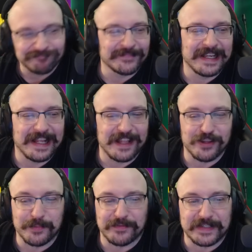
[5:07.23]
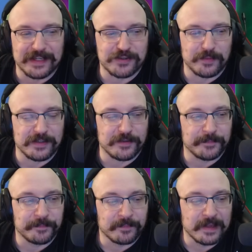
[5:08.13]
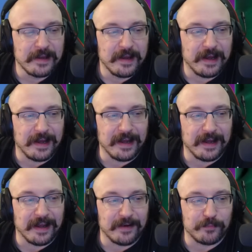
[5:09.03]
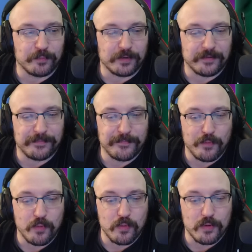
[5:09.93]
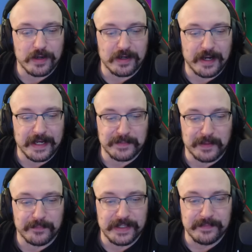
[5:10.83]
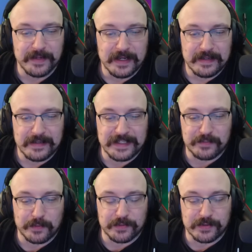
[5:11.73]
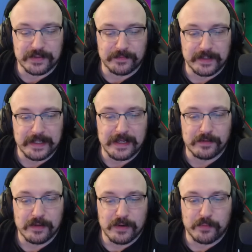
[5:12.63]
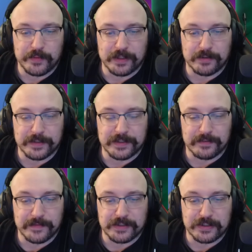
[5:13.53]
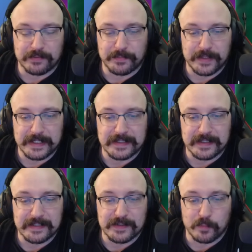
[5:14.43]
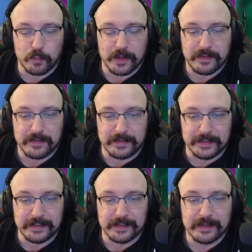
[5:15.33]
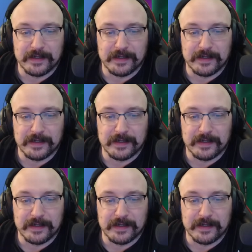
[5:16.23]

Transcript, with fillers: a little bit of a catch twenty-two. Uh, for Icebound Beam, this is what we're using right now. We are going to eventually replace this with the